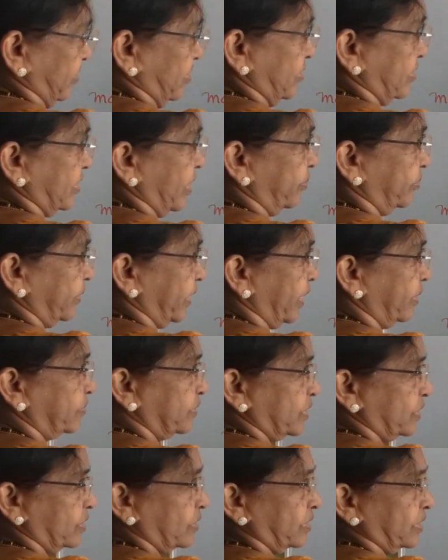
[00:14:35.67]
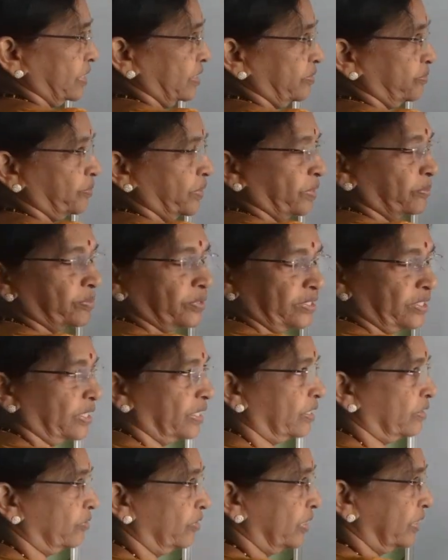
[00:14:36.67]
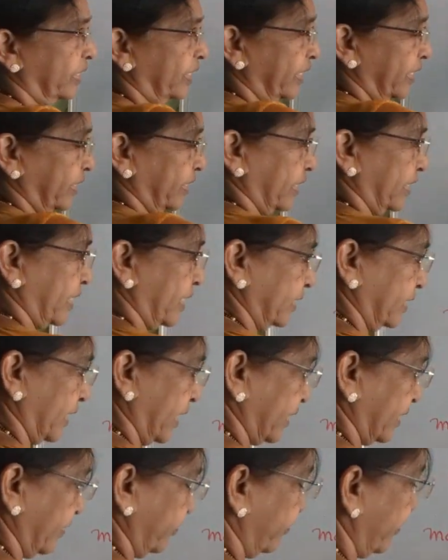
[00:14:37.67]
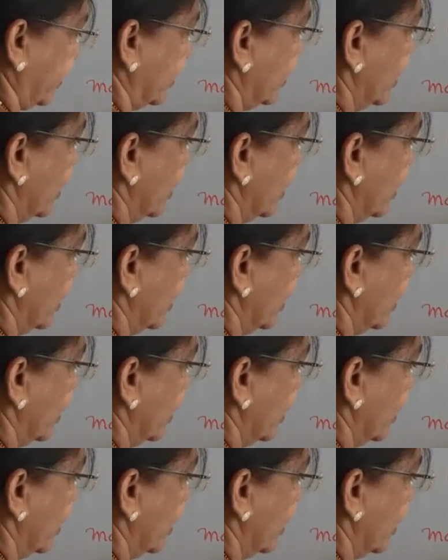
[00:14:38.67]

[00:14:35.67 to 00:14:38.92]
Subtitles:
Sometimes it may be equal, greater than 35.